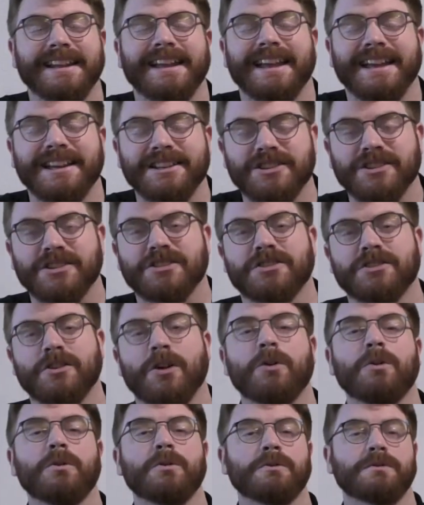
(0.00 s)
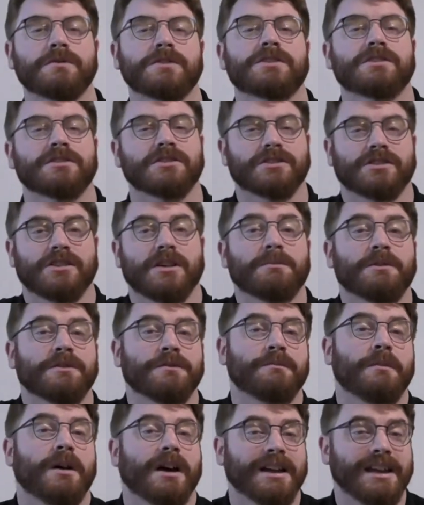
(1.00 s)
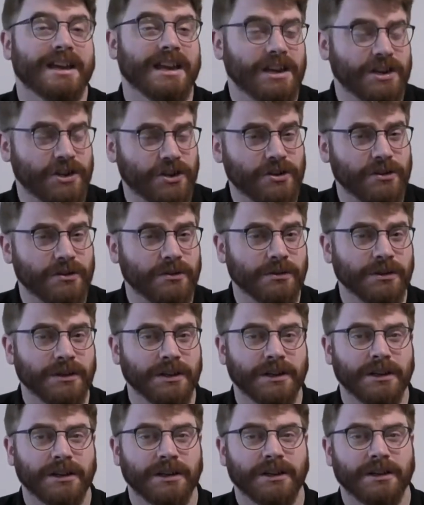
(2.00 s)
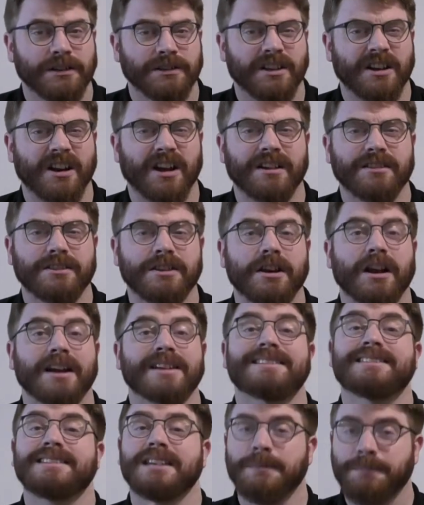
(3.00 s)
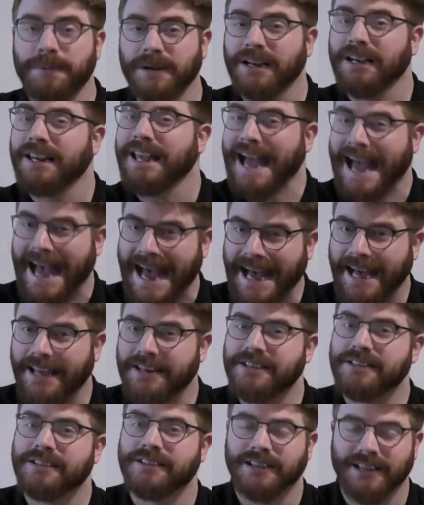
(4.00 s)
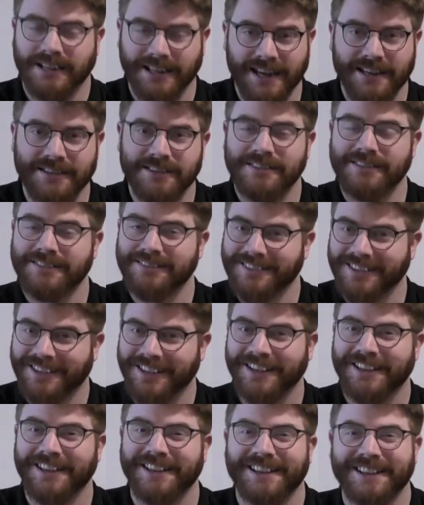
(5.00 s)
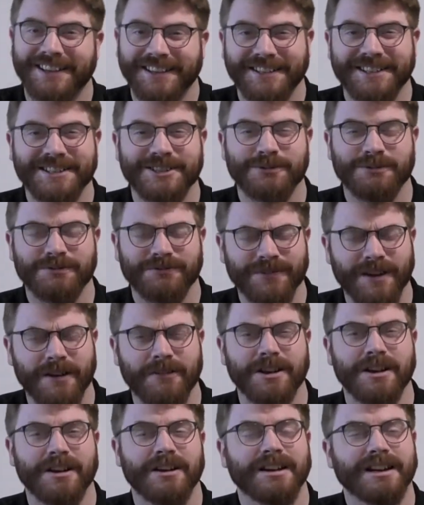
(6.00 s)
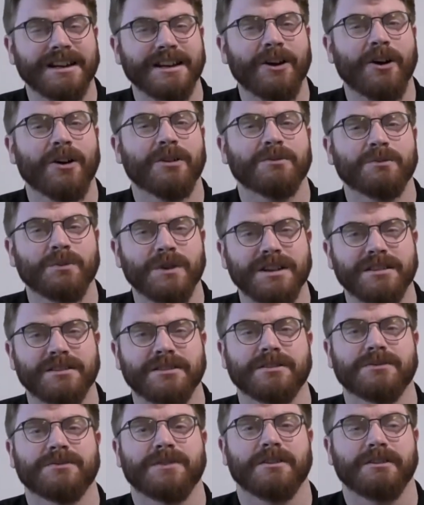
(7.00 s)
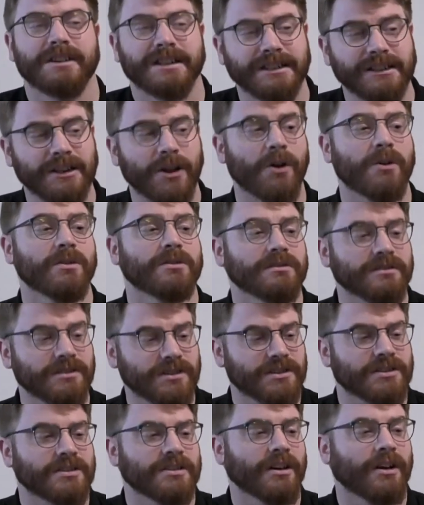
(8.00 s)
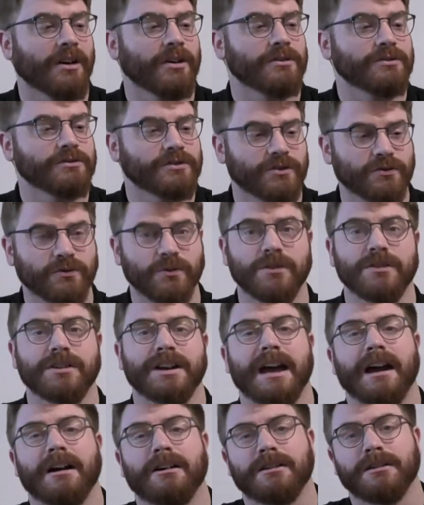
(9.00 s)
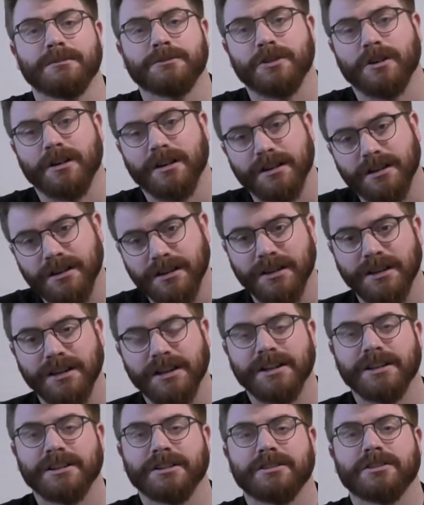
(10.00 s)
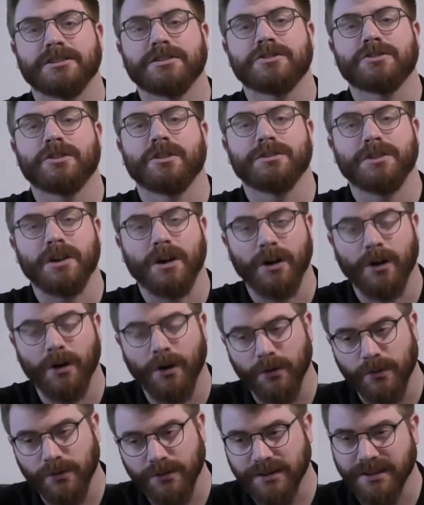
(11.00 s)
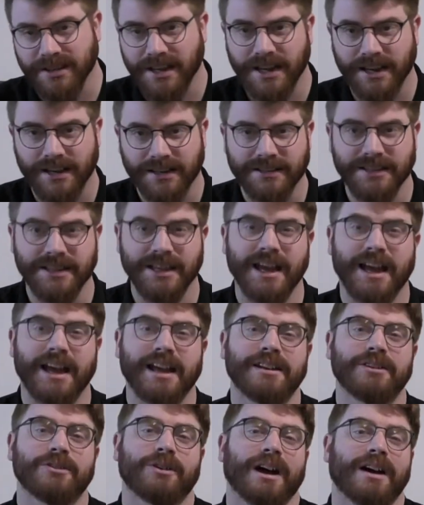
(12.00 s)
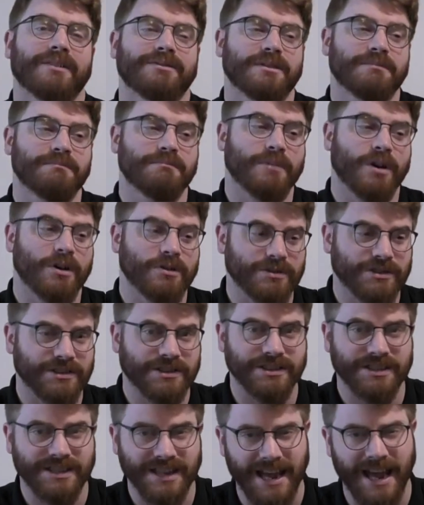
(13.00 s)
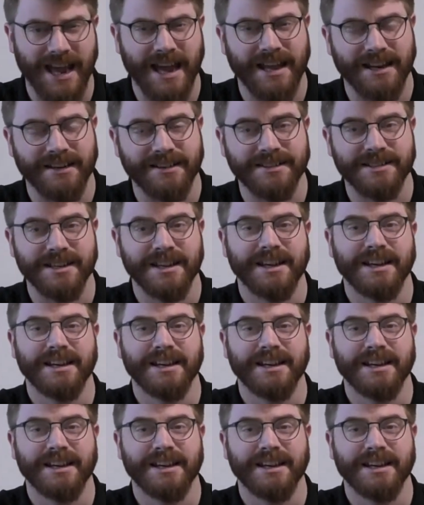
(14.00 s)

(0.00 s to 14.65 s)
it solves some of my issue that I typically had. Again, this was very early on with the very long, slow, drawn out, I'm trying to control the whole thing at the end or have the most at the end.